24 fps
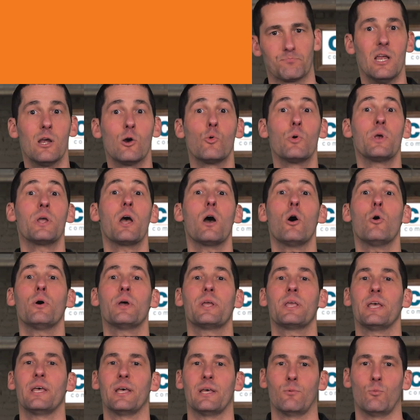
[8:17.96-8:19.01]
Here we go
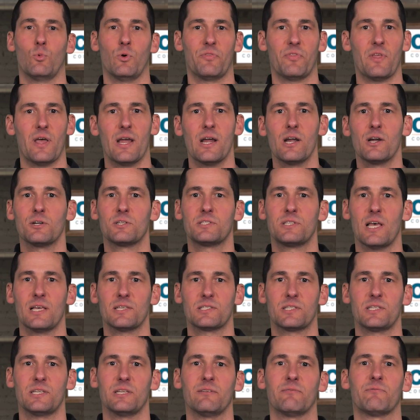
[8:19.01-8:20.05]
again with the hair
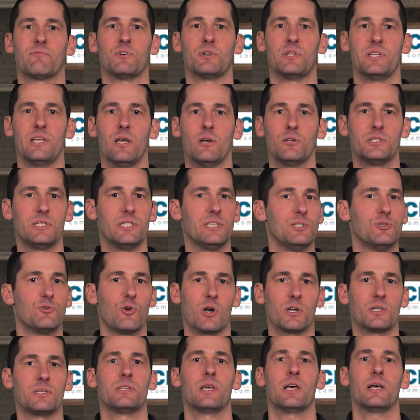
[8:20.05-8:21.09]
testing for DOT
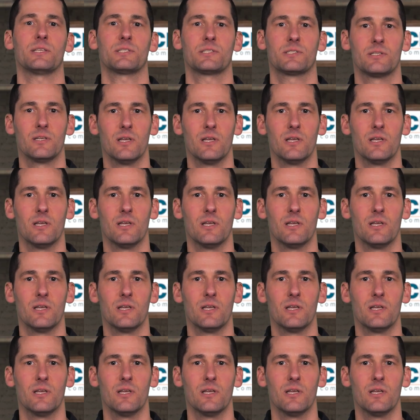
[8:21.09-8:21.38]
drug tests.